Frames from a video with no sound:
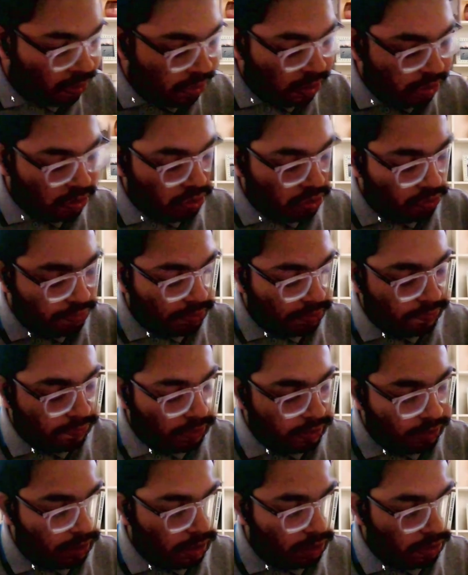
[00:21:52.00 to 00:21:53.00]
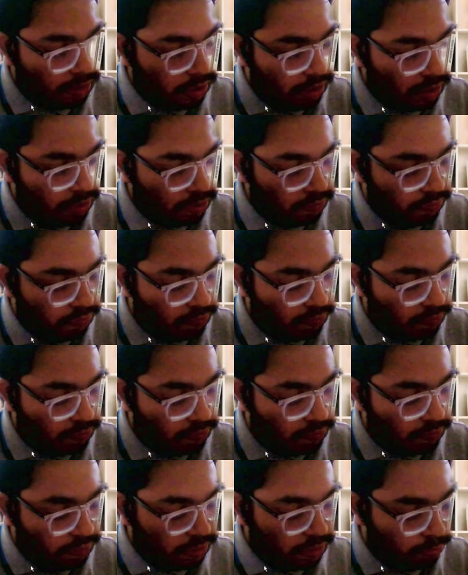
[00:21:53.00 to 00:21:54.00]
So we will get
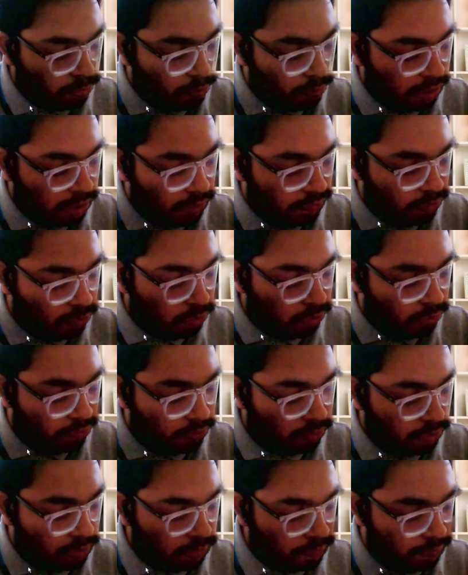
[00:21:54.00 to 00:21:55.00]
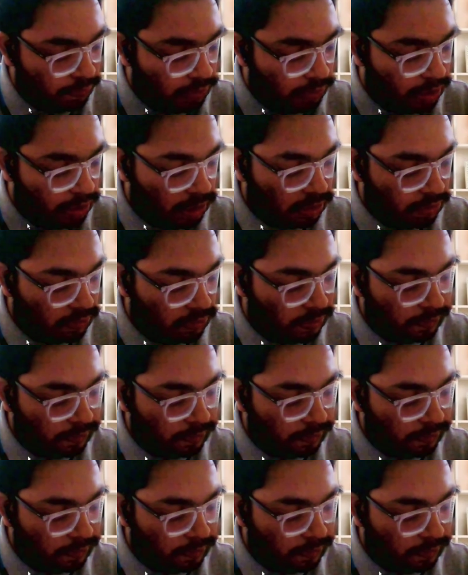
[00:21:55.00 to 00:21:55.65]
1.4 this.